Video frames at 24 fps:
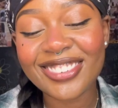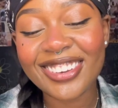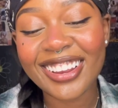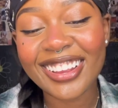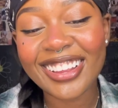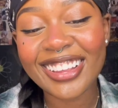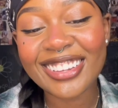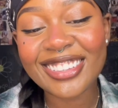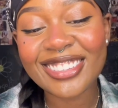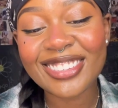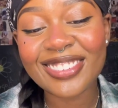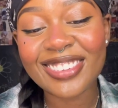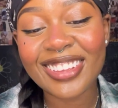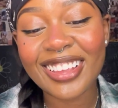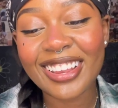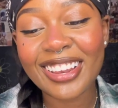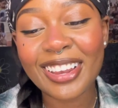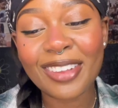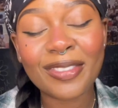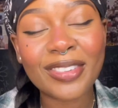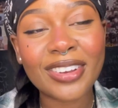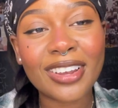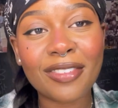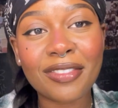it,
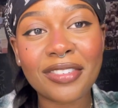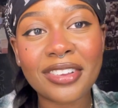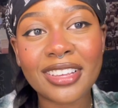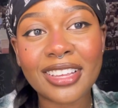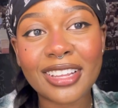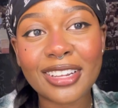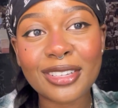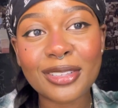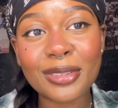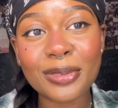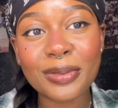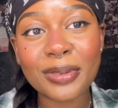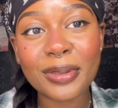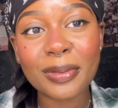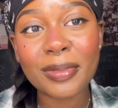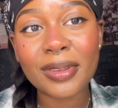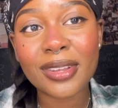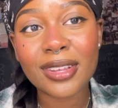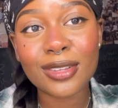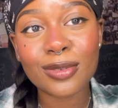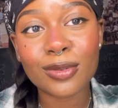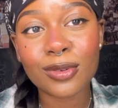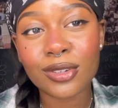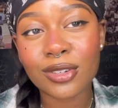and then we never get to it
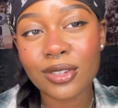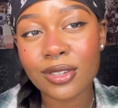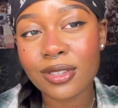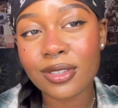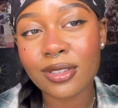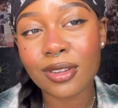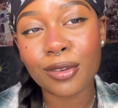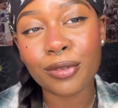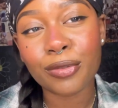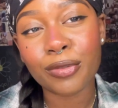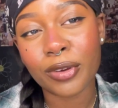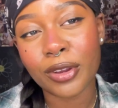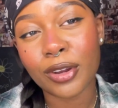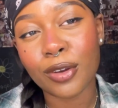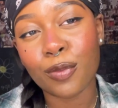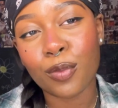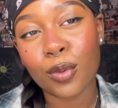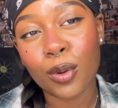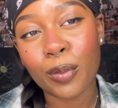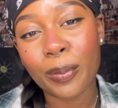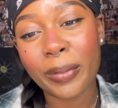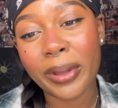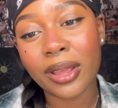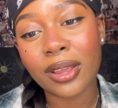because we're just afraid of
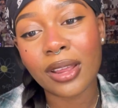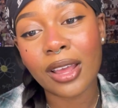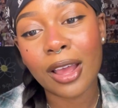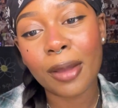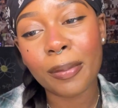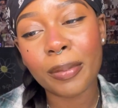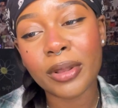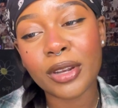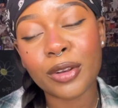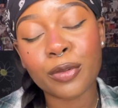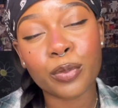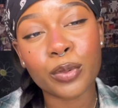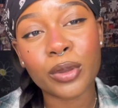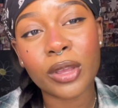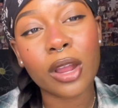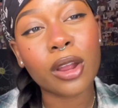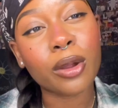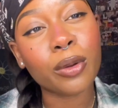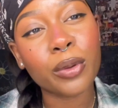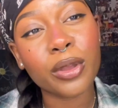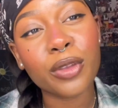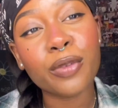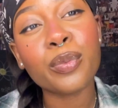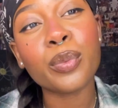what might happen if we
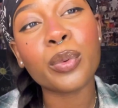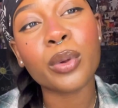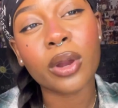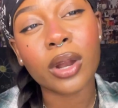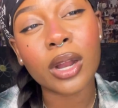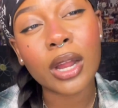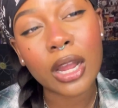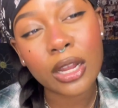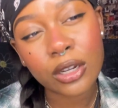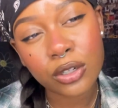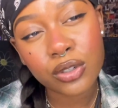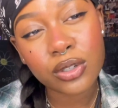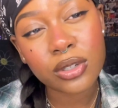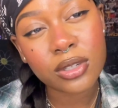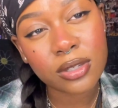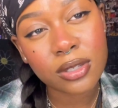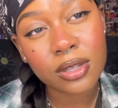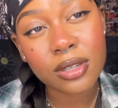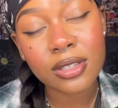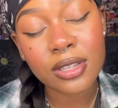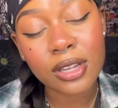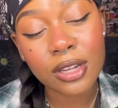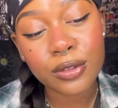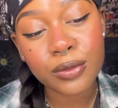are actually
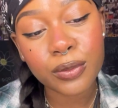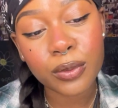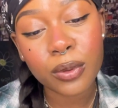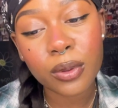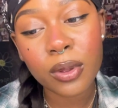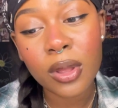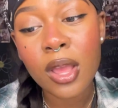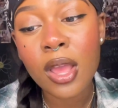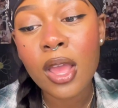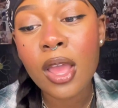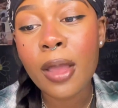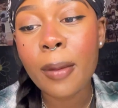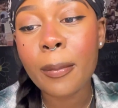successful.